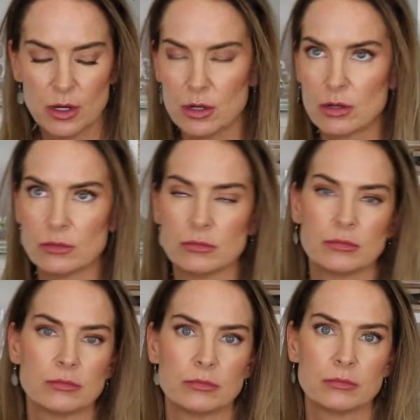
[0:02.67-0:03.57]
Or
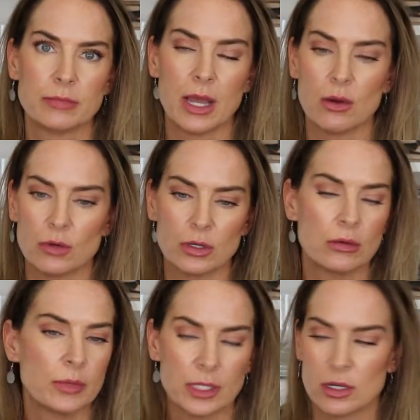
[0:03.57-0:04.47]
powder. Oh
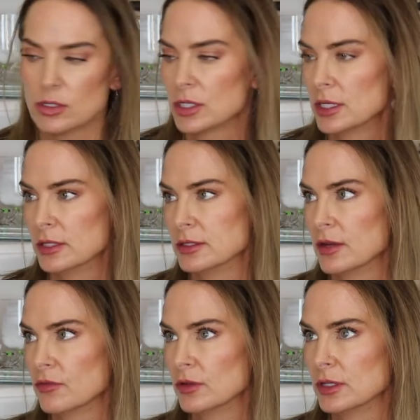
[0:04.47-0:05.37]
my gosh, it is
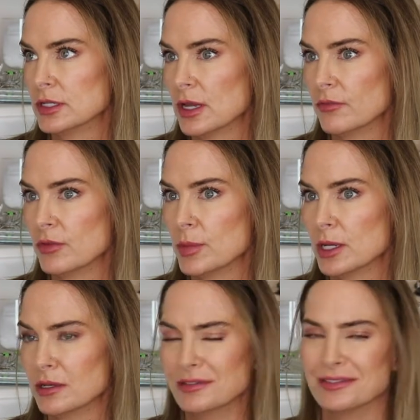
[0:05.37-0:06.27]
definitely time for bed.